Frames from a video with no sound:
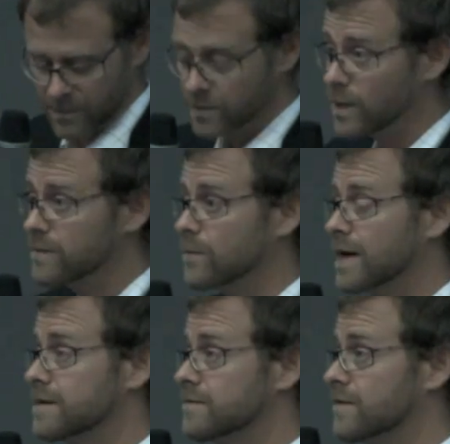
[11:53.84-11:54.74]
with one,
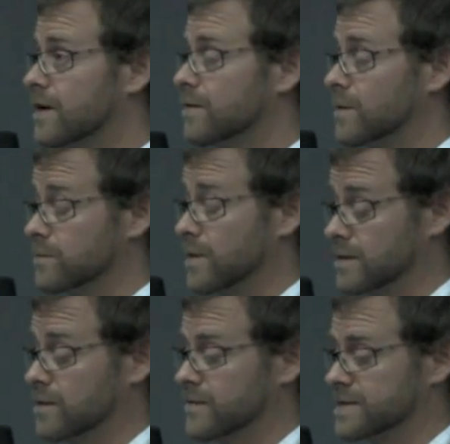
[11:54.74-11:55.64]
one, one,
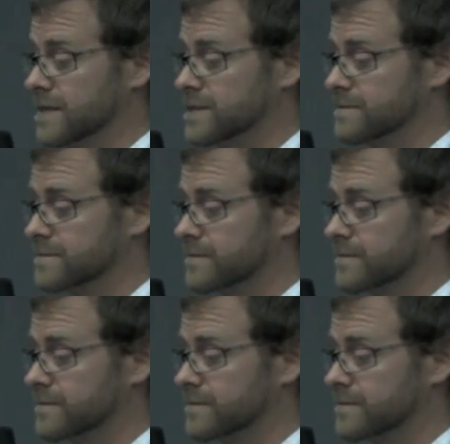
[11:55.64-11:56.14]
one conversation.